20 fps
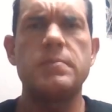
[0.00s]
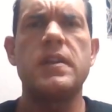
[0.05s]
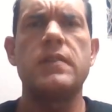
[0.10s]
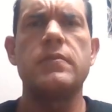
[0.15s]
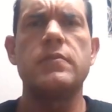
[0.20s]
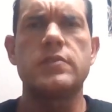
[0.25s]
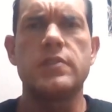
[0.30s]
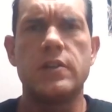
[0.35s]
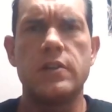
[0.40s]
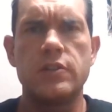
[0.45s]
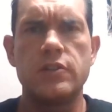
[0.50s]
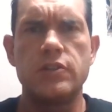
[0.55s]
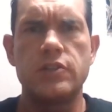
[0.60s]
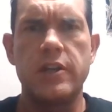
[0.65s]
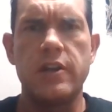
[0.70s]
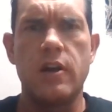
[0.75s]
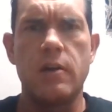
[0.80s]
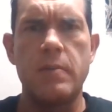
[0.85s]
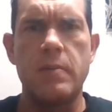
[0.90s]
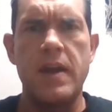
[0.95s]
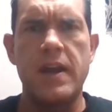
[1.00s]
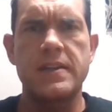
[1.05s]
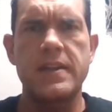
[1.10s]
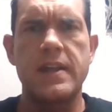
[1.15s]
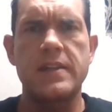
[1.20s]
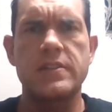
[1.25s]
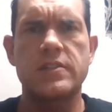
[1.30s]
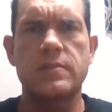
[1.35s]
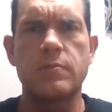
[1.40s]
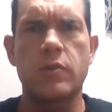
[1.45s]
What's up, Devils? back to
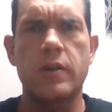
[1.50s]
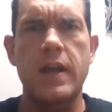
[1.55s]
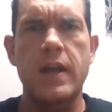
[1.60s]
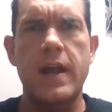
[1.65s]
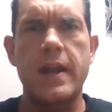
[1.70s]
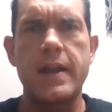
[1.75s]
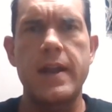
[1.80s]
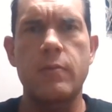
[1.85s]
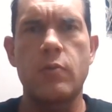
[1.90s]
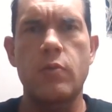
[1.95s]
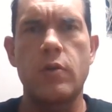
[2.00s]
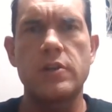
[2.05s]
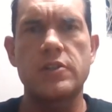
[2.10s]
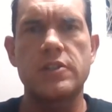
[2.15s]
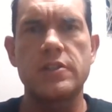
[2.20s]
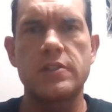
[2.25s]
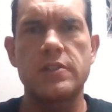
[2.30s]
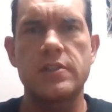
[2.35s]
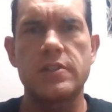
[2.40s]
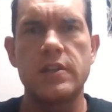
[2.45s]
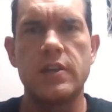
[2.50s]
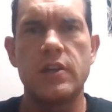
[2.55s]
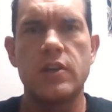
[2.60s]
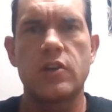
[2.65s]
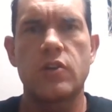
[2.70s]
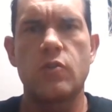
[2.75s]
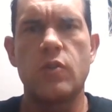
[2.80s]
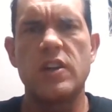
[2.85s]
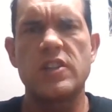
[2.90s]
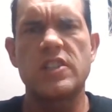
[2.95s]
answer some more goddamn questions.
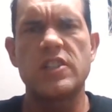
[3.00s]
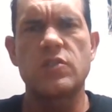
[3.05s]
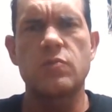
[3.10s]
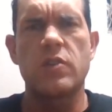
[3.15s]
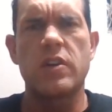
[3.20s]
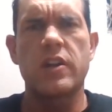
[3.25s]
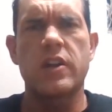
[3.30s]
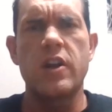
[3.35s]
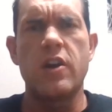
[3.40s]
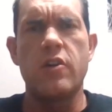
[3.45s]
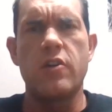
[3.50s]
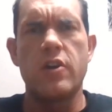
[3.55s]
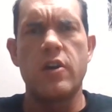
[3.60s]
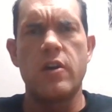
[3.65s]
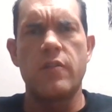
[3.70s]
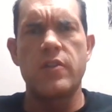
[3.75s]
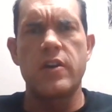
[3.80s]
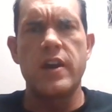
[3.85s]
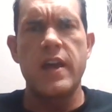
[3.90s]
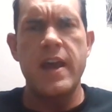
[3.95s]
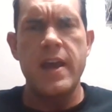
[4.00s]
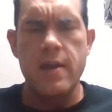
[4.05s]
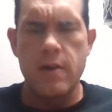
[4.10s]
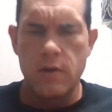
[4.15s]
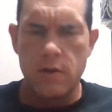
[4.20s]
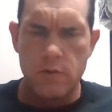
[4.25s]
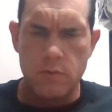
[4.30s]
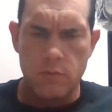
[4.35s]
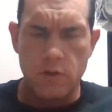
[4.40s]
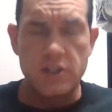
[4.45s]
Questions we're going over today,
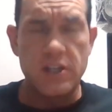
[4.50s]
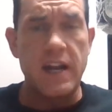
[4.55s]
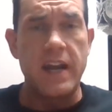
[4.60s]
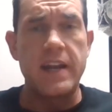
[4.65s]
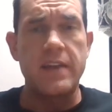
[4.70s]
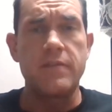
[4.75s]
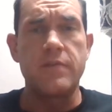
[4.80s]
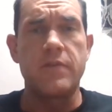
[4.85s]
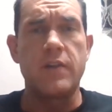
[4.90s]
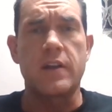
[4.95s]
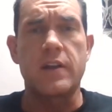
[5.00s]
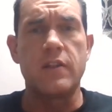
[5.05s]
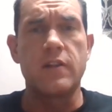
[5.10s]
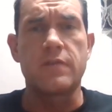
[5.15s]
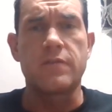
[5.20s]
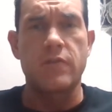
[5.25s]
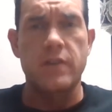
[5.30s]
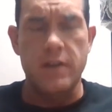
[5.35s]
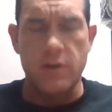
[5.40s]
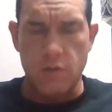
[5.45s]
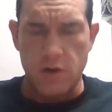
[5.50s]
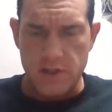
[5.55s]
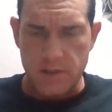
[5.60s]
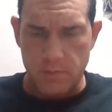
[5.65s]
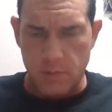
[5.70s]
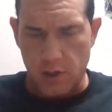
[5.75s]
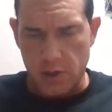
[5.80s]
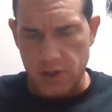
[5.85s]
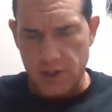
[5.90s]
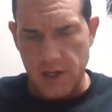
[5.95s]
which I didn't even fucking look for any
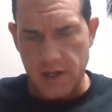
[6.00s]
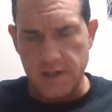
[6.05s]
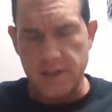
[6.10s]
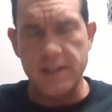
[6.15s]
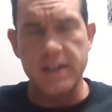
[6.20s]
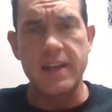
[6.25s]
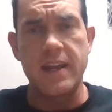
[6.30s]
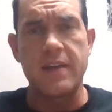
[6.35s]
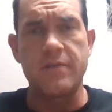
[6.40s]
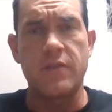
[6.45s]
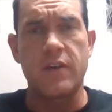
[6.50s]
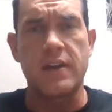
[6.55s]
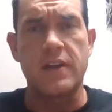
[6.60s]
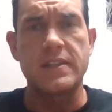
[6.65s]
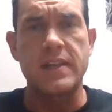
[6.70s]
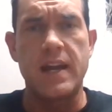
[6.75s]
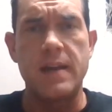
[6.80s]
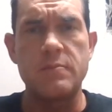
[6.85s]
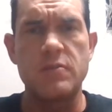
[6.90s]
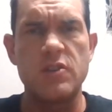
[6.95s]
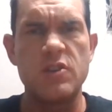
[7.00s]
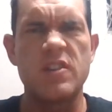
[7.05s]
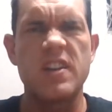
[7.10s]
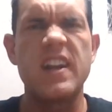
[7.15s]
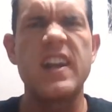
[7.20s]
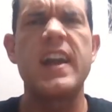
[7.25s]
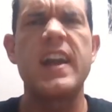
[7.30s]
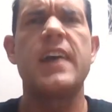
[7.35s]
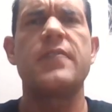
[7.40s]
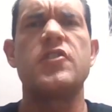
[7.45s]
question marks yet. Didn't have fucking time to.
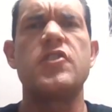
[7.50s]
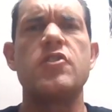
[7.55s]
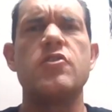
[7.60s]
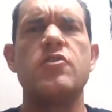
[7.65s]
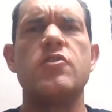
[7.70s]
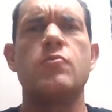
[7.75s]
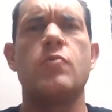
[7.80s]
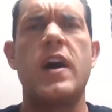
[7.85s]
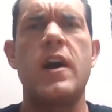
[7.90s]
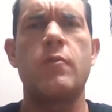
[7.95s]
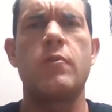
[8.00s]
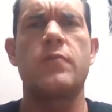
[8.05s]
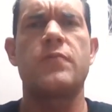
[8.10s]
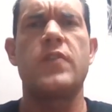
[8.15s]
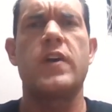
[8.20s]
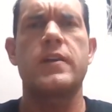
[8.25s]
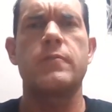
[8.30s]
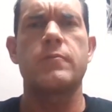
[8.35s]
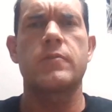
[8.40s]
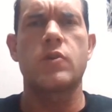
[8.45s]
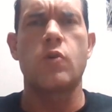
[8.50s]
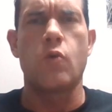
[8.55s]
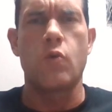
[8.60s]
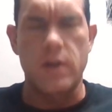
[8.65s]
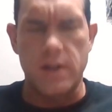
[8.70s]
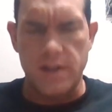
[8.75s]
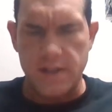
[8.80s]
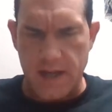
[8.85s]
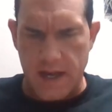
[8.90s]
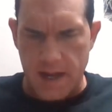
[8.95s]
Gonna have to do it while we're fucking
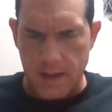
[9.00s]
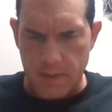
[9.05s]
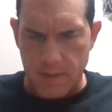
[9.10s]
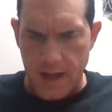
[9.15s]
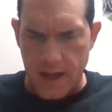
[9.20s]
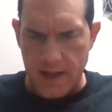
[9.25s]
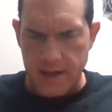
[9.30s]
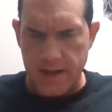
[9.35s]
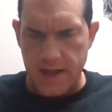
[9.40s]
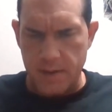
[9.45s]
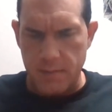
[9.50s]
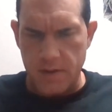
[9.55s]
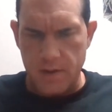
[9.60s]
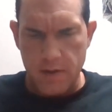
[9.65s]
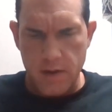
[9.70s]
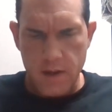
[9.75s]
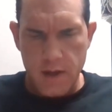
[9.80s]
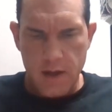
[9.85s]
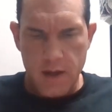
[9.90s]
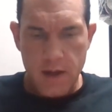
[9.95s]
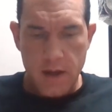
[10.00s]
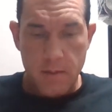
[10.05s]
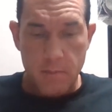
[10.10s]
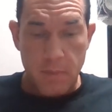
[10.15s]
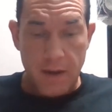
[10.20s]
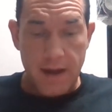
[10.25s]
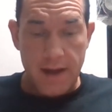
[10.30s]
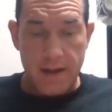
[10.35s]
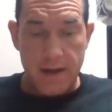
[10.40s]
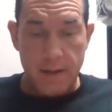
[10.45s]
recording time, God damn it!
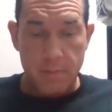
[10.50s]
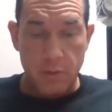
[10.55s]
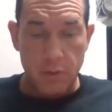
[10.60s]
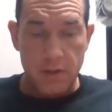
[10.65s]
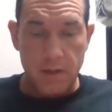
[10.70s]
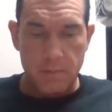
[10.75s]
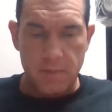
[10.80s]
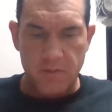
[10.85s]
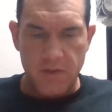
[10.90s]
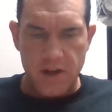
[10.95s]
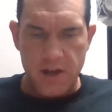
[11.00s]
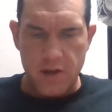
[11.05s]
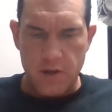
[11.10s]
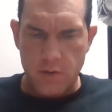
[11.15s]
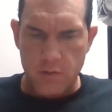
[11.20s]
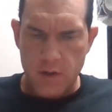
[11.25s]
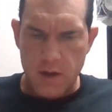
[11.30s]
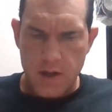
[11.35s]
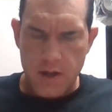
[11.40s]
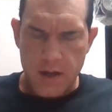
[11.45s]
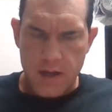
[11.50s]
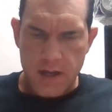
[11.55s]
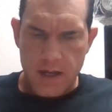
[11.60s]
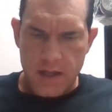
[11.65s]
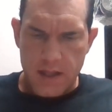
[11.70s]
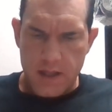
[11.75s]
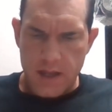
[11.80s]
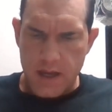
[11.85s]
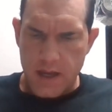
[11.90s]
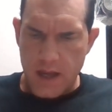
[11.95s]
But pulled up the video.
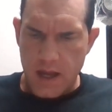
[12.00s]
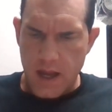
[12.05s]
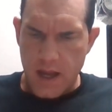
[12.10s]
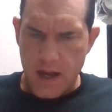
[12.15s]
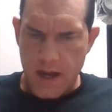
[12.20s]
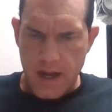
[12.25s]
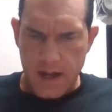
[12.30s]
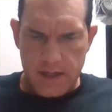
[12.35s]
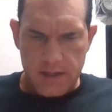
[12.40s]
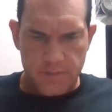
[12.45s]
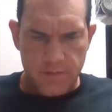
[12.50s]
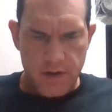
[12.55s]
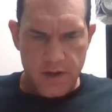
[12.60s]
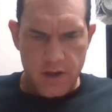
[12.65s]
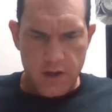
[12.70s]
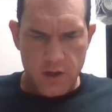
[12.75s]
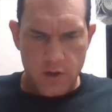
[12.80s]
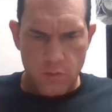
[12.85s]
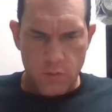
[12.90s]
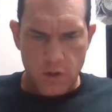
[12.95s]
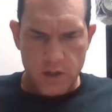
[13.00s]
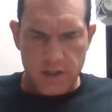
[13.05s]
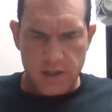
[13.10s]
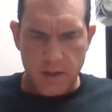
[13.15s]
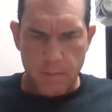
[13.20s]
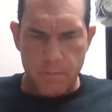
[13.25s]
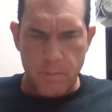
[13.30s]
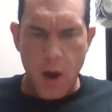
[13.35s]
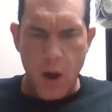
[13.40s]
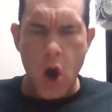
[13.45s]
The next video was
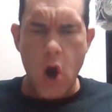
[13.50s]
the